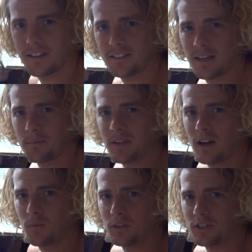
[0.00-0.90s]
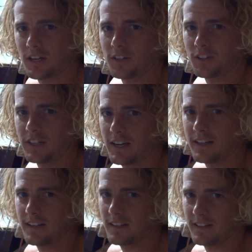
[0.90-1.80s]
step down, which I
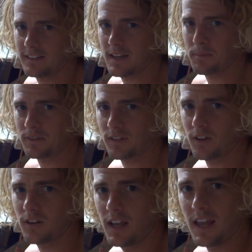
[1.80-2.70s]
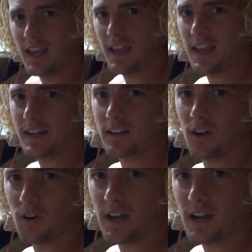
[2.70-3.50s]
created in this episode, and go